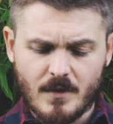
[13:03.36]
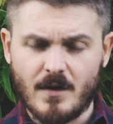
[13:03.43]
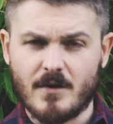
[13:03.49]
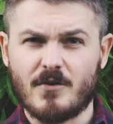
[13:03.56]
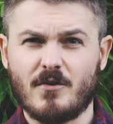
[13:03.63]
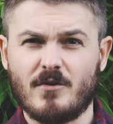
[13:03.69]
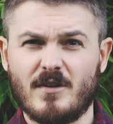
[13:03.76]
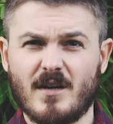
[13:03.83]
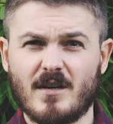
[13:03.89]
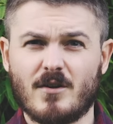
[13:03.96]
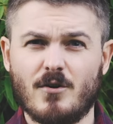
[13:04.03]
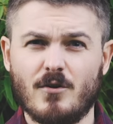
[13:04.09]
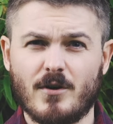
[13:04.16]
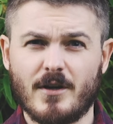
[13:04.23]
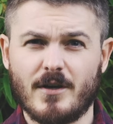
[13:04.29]
and you're done
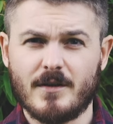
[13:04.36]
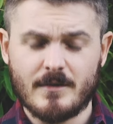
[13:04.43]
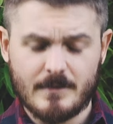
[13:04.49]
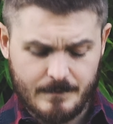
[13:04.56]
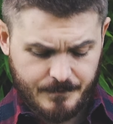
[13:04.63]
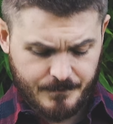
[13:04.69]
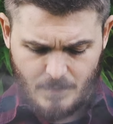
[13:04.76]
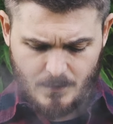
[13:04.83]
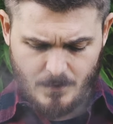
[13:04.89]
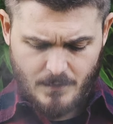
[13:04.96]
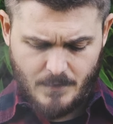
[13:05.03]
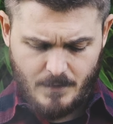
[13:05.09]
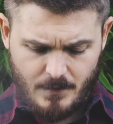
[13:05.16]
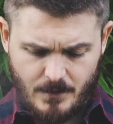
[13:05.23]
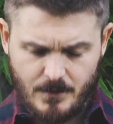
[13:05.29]
cooking,
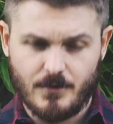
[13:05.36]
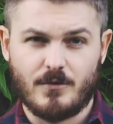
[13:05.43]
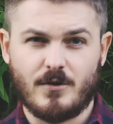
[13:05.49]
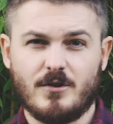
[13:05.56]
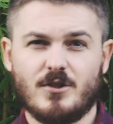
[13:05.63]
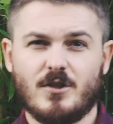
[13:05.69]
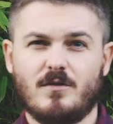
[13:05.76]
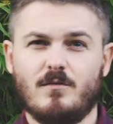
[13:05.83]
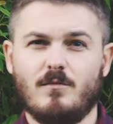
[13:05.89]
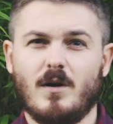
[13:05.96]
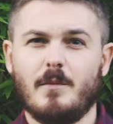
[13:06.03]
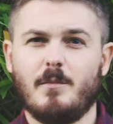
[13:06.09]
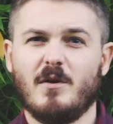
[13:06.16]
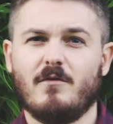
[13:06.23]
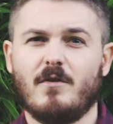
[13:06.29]
you can just
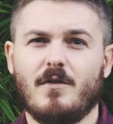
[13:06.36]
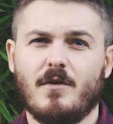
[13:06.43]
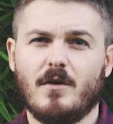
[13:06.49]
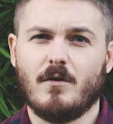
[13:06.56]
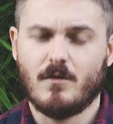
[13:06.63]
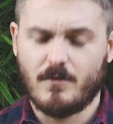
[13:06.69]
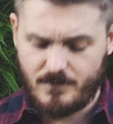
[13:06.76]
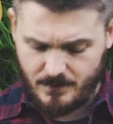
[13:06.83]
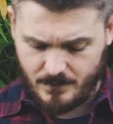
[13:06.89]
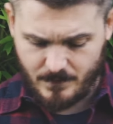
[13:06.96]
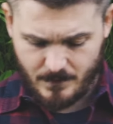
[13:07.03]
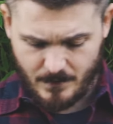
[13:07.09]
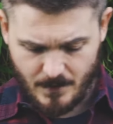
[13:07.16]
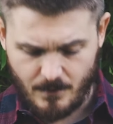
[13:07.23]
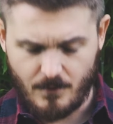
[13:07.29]
wipe everything off
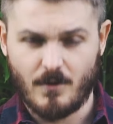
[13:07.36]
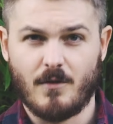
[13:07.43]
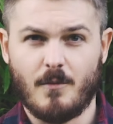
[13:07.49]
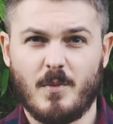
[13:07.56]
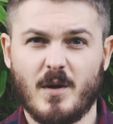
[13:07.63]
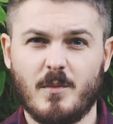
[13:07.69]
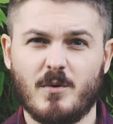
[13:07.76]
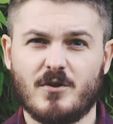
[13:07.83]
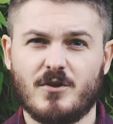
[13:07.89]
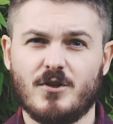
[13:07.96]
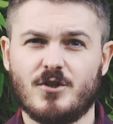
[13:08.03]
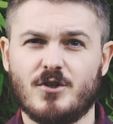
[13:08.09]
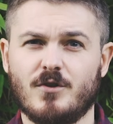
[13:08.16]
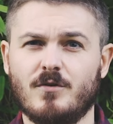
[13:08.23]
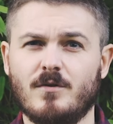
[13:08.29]
with a paper
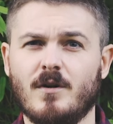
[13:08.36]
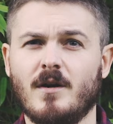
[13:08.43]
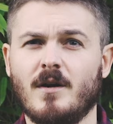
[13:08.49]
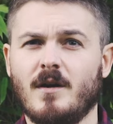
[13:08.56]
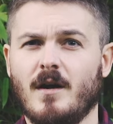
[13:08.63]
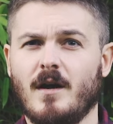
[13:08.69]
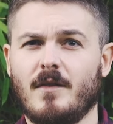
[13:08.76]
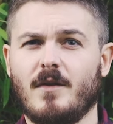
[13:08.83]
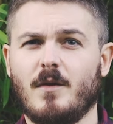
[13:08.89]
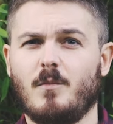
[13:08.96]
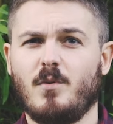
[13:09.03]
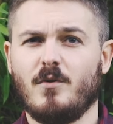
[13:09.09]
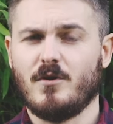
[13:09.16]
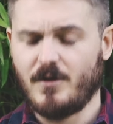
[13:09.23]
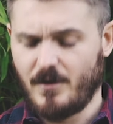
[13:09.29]
tissue and then
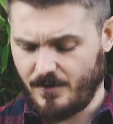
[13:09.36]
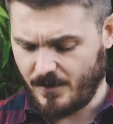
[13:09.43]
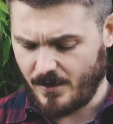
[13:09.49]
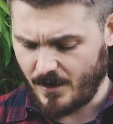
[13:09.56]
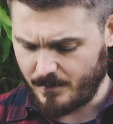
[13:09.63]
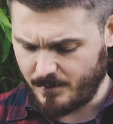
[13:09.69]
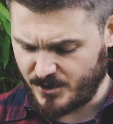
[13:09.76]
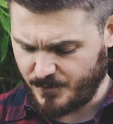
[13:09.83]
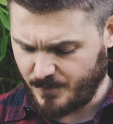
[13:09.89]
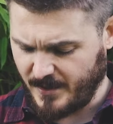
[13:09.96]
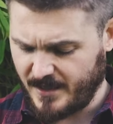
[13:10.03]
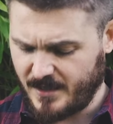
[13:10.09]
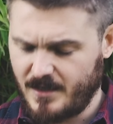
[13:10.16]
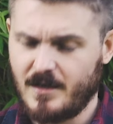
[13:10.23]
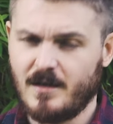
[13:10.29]
put it in the garbage
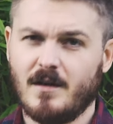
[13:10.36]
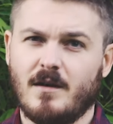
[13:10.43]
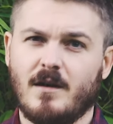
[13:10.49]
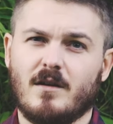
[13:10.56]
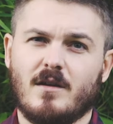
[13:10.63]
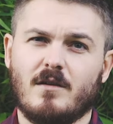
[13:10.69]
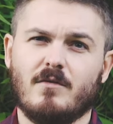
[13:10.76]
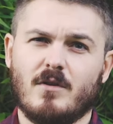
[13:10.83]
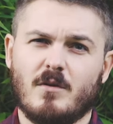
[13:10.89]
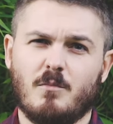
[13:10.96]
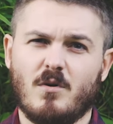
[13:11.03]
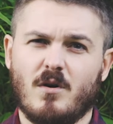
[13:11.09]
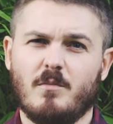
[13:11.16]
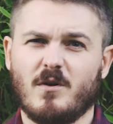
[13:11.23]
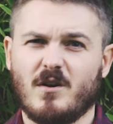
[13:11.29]
bag and give it a
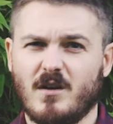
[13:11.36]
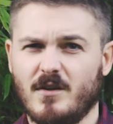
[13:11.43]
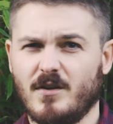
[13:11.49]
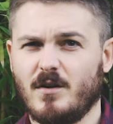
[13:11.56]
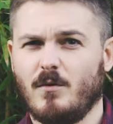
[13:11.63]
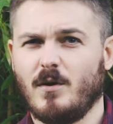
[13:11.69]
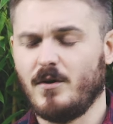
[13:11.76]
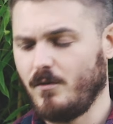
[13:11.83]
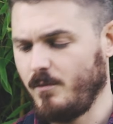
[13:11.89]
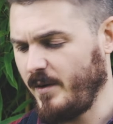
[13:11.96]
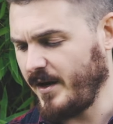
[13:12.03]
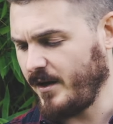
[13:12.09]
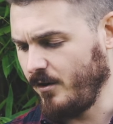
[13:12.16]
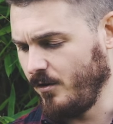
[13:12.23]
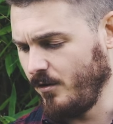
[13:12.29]
proper cleaning when you're
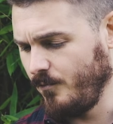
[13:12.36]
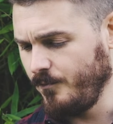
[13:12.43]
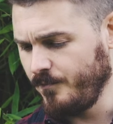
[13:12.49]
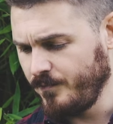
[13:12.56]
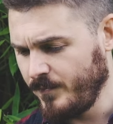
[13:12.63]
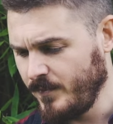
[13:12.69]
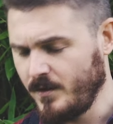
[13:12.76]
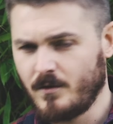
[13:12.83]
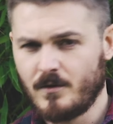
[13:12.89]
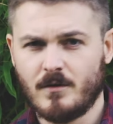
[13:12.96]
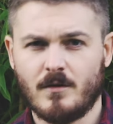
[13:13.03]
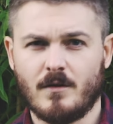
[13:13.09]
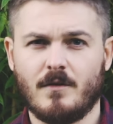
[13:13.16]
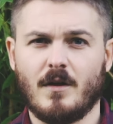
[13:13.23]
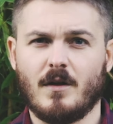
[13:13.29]
back home.
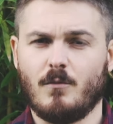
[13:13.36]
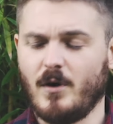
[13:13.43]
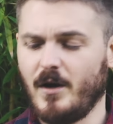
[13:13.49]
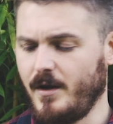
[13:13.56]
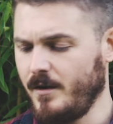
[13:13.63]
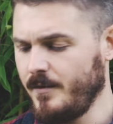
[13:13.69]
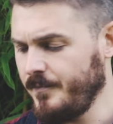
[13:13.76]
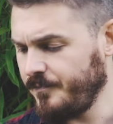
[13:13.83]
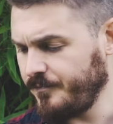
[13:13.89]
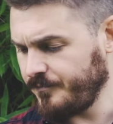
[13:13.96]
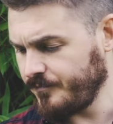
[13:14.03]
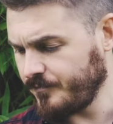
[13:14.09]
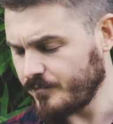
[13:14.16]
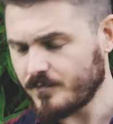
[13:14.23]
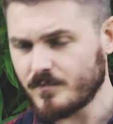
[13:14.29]
That way
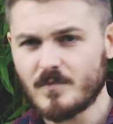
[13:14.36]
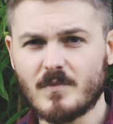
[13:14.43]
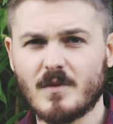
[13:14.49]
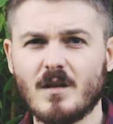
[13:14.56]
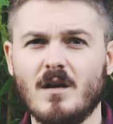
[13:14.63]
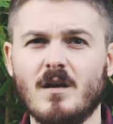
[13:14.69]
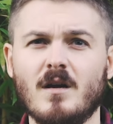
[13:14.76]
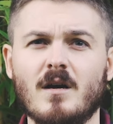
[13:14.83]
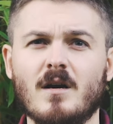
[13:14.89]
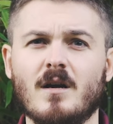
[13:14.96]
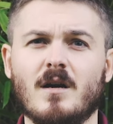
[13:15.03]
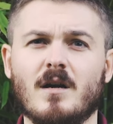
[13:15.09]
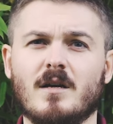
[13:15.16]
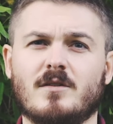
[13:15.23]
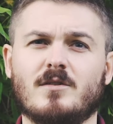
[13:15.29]

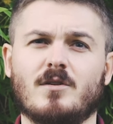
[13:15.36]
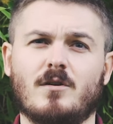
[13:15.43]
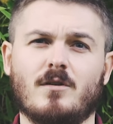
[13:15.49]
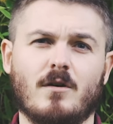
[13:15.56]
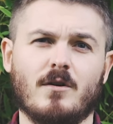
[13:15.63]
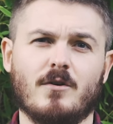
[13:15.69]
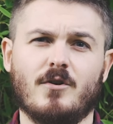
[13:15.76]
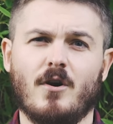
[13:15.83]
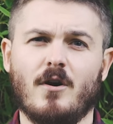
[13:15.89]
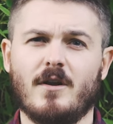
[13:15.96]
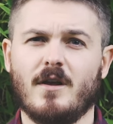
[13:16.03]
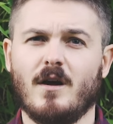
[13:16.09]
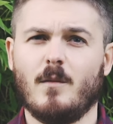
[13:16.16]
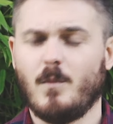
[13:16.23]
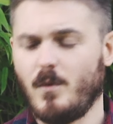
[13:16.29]
it's not going to dirty
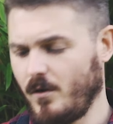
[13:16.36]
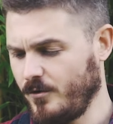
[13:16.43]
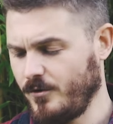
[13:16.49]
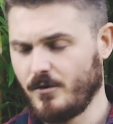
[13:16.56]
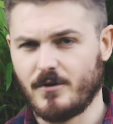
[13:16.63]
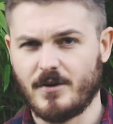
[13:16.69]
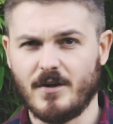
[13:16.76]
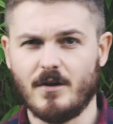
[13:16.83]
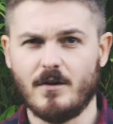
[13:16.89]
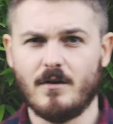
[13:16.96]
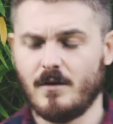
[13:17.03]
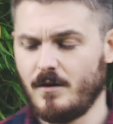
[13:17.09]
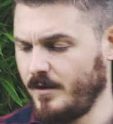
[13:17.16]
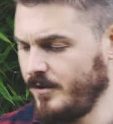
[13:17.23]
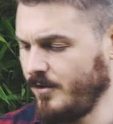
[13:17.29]
up all your gear
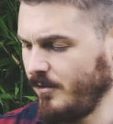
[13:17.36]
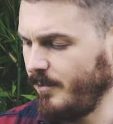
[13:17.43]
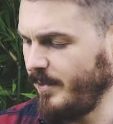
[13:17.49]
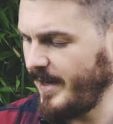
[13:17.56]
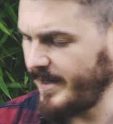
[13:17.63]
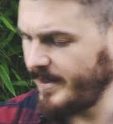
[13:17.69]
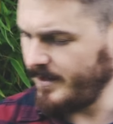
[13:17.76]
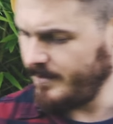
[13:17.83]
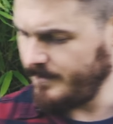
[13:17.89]
and your bag.